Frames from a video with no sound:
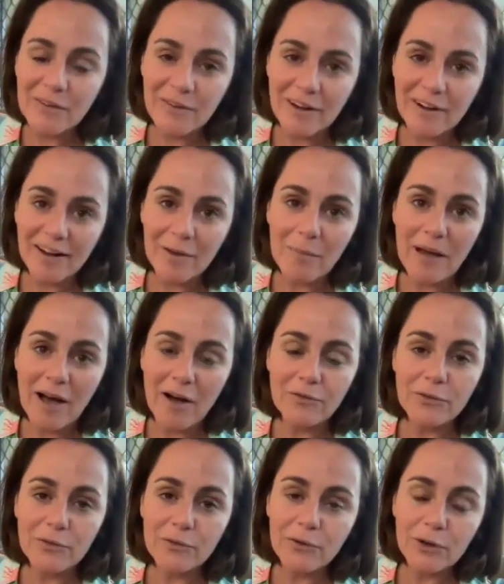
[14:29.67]
very
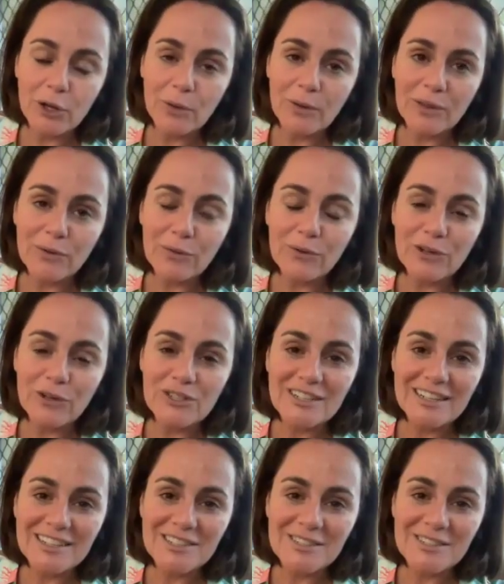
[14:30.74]
powerful for you in the future.